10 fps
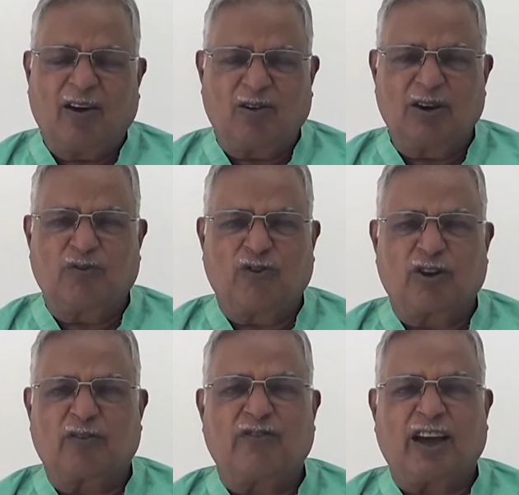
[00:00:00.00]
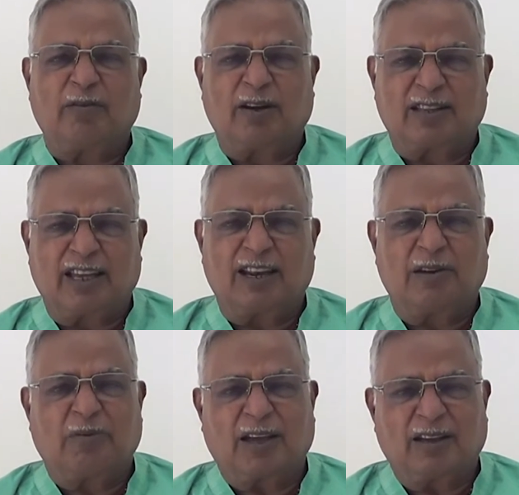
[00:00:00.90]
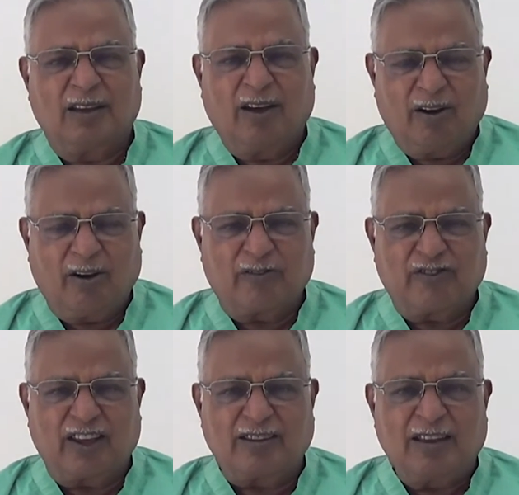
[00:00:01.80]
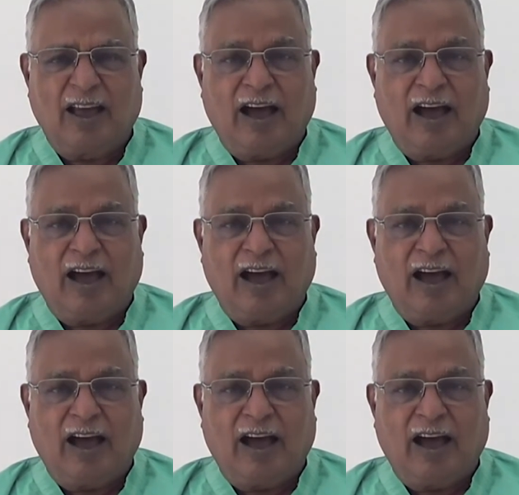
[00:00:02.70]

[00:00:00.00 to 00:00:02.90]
Only 4 or 5 are there in my orphanage.